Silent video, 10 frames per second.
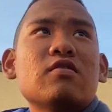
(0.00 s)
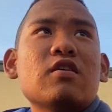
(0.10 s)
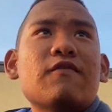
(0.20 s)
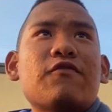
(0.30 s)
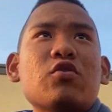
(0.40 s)

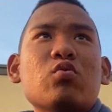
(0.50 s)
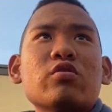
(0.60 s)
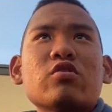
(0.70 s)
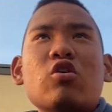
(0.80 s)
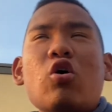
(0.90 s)
If you were
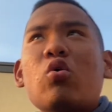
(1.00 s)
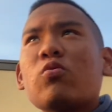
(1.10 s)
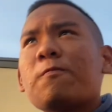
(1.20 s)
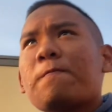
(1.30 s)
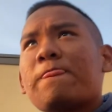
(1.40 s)
to go
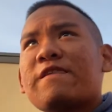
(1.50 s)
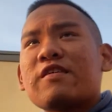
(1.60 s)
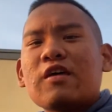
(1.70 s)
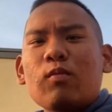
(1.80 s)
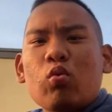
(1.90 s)
to
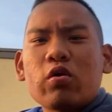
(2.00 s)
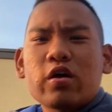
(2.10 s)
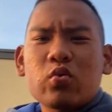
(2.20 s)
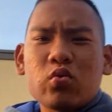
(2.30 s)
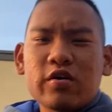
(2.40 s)
them
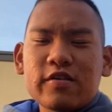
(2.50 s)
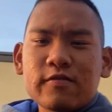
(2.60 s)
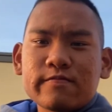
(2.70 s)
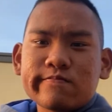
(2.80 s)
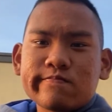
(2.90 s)

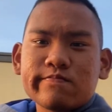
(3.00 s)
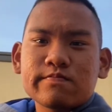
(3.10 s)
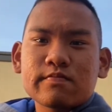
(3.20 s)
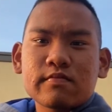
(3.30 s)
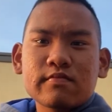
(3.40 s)

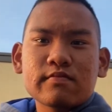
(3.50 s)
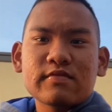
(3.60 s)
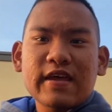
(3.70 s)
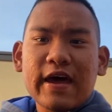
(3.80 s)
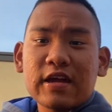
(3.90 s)
one-on-one,
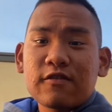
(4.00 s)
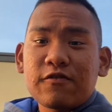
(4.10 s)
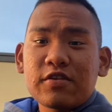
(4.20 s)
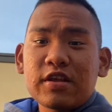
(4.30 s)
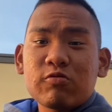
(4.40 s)

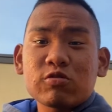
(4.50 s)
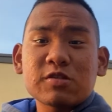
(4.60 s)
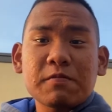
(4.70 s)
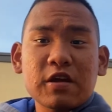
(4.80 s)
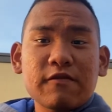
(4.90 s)
tactfully,
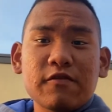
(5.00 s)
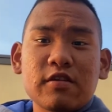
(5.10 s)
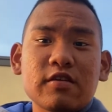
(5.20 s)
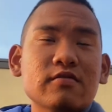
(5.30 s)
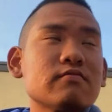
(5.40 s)

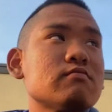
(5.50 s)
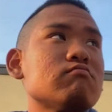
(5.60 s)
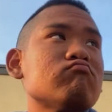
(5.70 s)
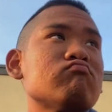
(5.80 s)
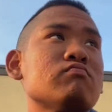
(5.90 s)
respectfully,
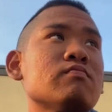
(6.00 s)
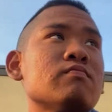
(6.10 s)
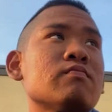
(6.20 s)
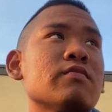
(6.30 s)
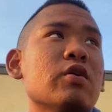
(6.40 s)

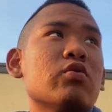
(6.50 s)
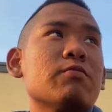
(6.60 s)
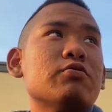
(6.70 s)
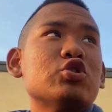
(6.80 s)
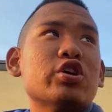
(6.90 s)
they would
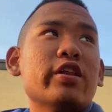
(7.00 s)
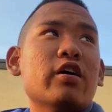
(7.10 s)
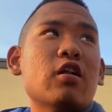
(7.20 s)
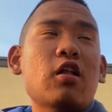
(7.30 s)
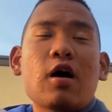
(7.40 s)
appreciate it a
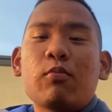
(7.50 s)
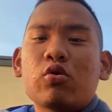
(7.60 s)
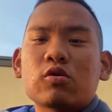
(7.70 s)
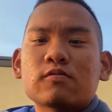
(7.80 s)
lot more.